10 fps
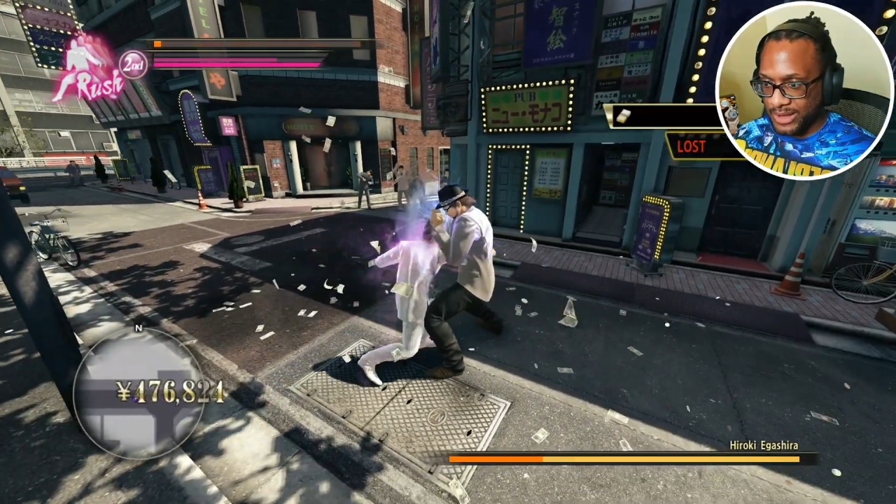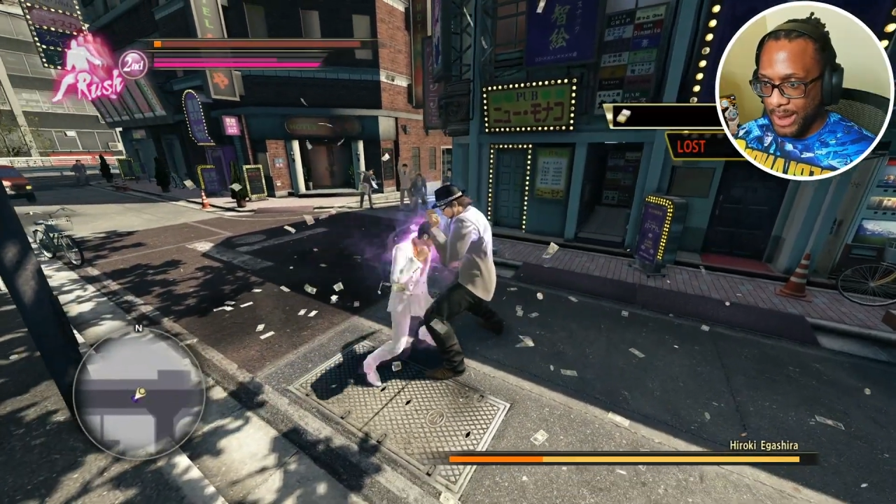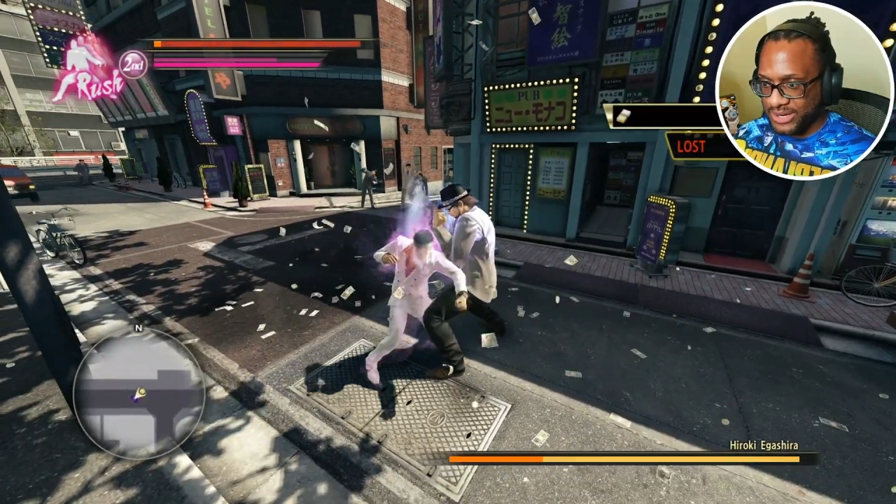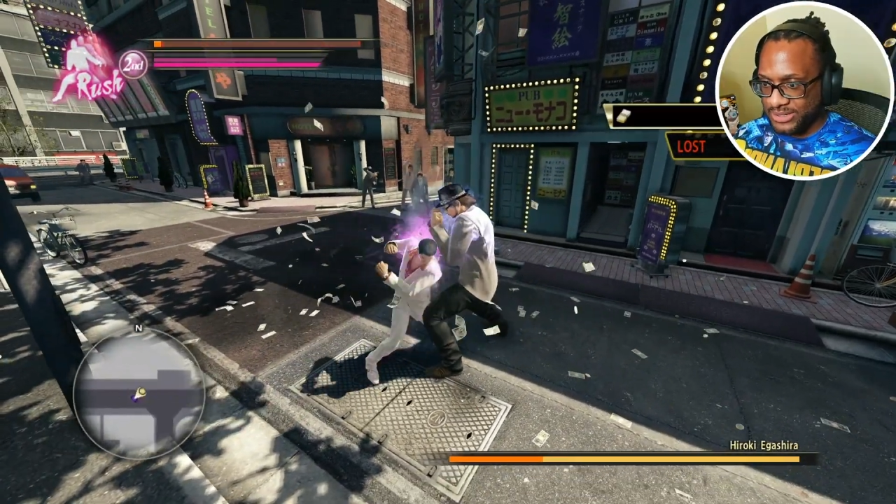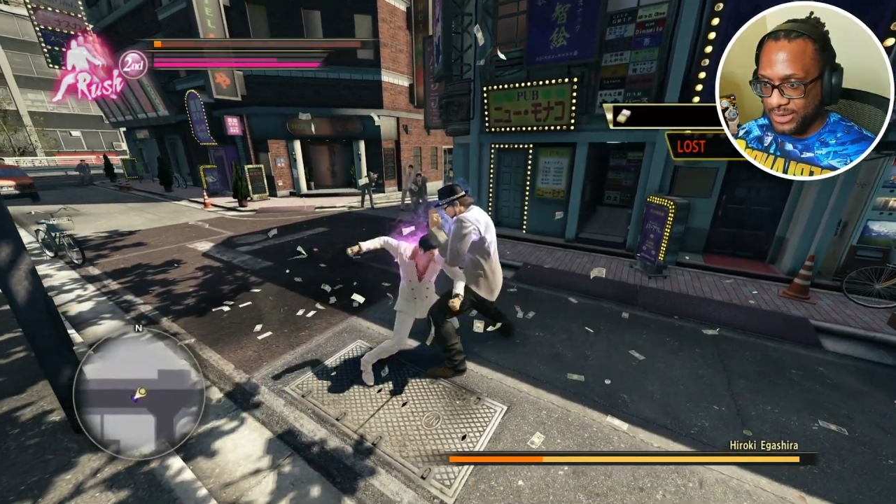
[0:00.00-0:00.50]

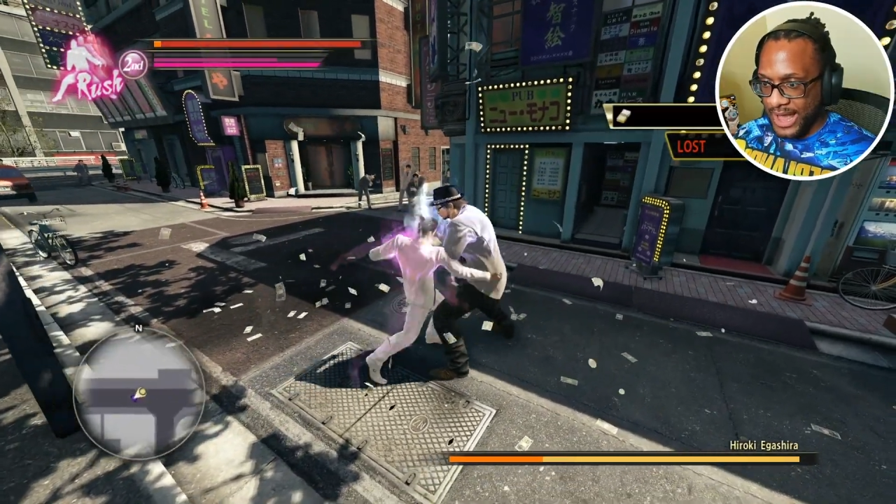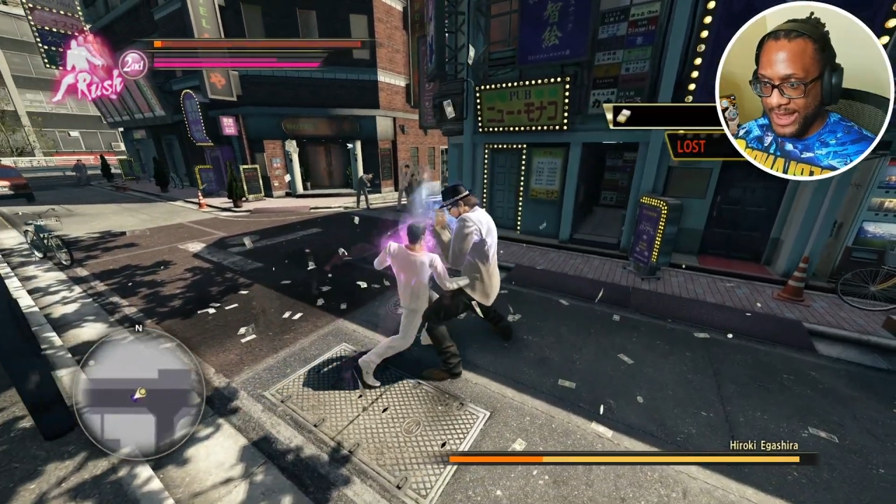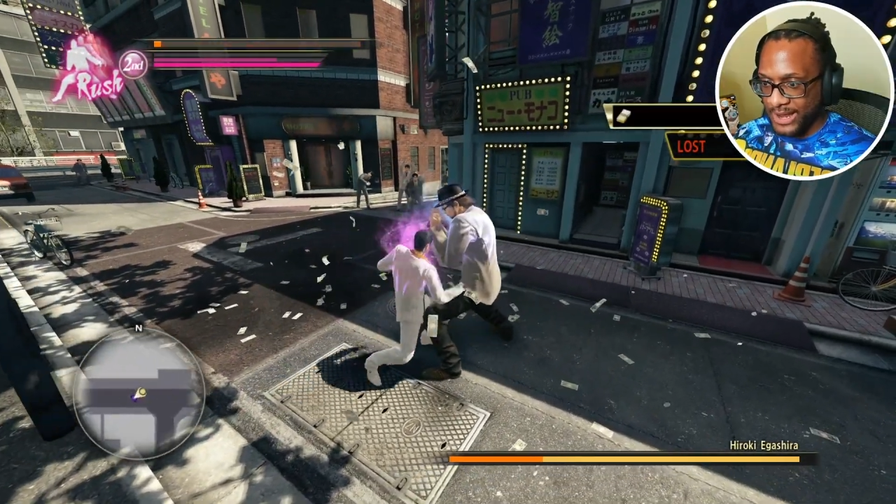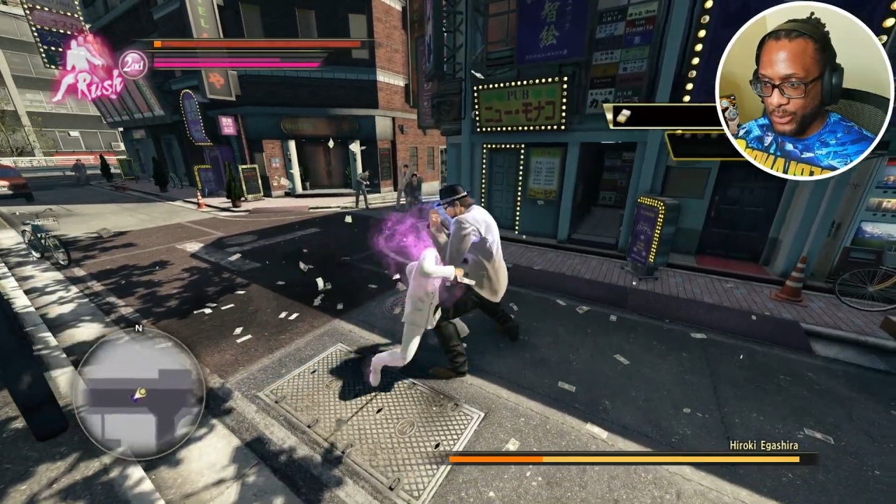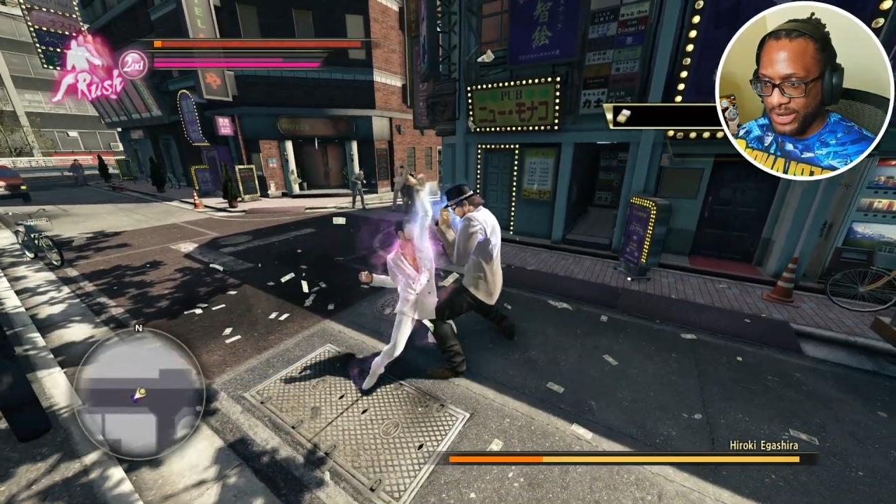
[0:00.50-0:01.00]
How much? I
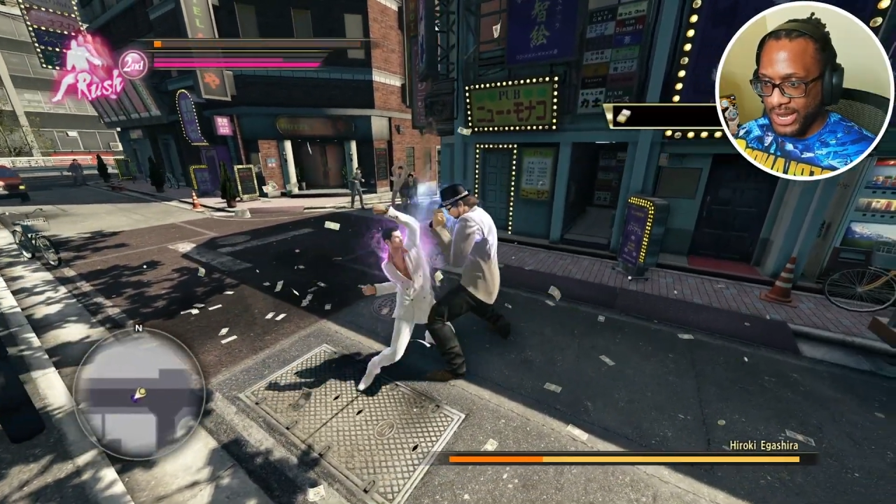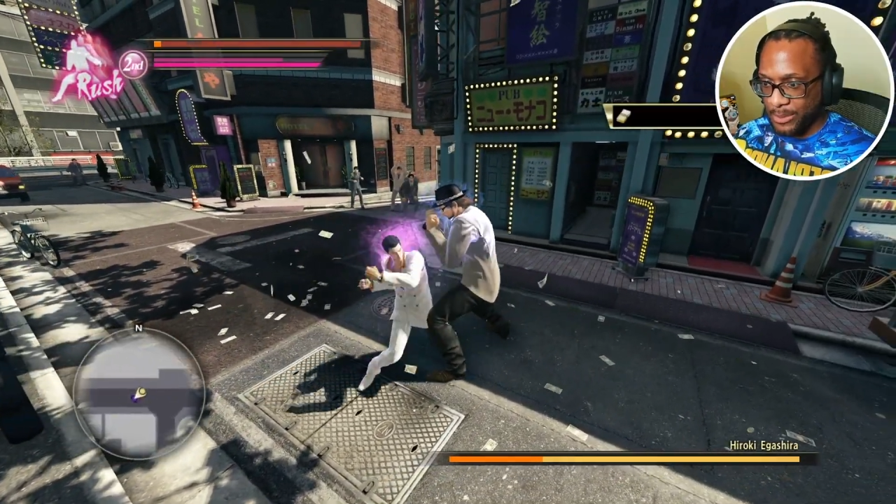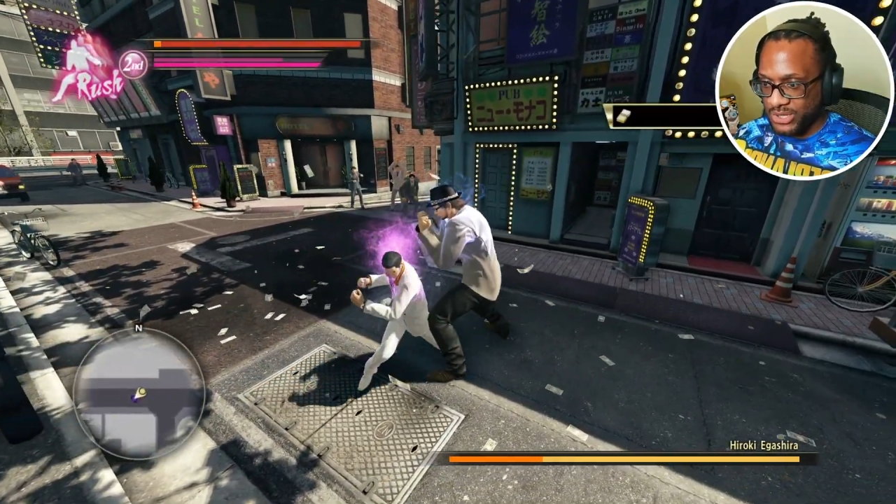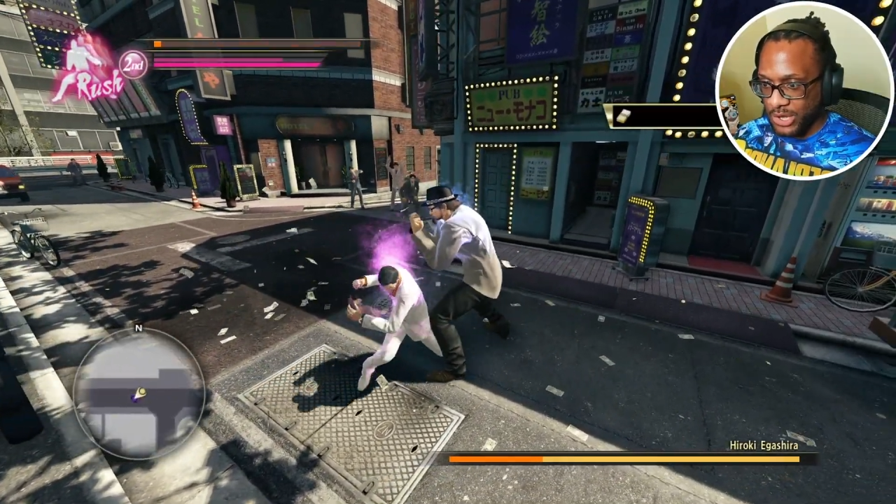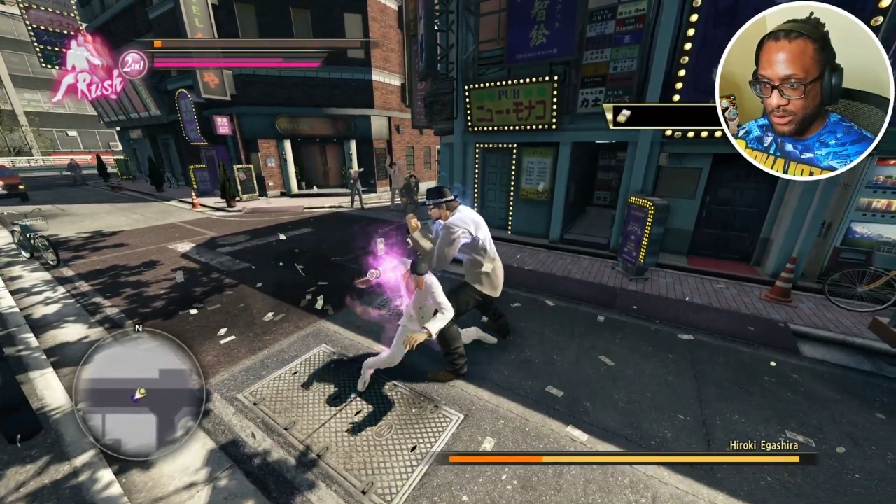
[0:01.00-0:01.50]
can't do any
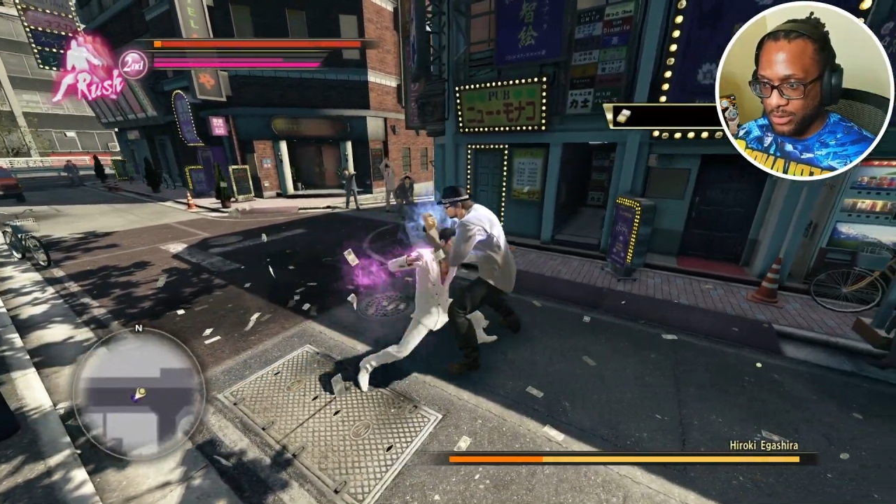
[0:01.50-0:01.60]
damage though.